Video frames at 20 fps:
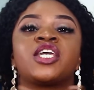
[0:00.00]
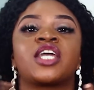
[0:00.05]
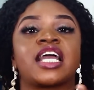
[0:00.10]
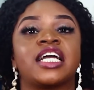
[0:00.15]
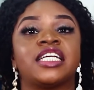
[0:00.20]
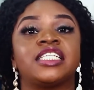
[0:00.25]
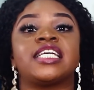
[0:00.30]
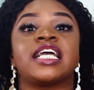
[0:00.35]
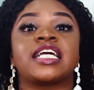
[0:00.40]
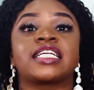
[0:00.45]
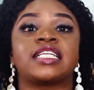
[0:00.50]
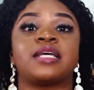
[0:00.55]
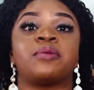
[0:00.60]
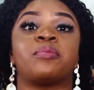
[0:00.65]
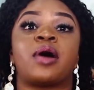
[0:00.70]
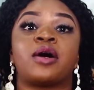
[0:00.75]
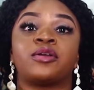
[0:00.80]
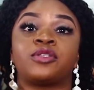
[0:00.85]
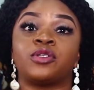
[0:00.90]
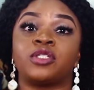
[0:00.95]
You can check
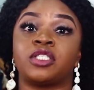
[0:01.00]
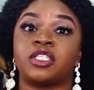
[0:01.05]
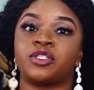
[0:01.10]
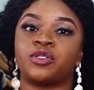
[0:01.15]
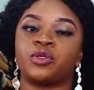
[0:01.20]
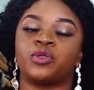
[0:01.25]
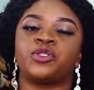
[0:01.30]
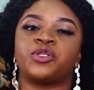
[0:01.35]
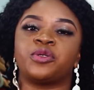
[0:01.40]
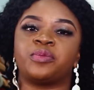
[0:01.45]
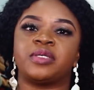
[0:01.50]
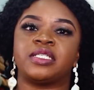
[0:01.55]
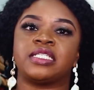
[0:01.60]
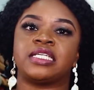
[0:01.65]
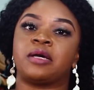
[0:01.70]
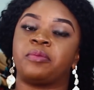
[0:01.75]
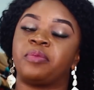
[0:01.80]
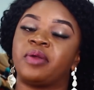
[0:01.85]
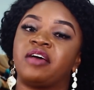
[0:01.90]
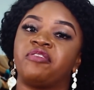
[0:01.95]
them out on their social
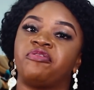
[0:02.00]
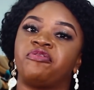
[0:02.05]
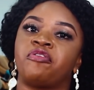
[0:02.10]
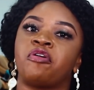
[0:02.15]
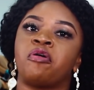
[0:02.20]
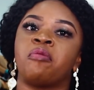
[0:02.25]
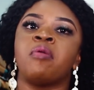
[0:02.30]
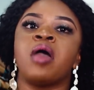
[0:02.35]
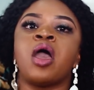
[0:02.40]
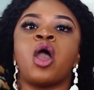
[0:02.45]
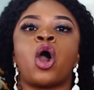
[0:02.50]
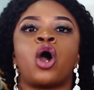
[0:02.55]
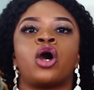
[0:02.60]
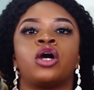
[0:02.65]
media platform.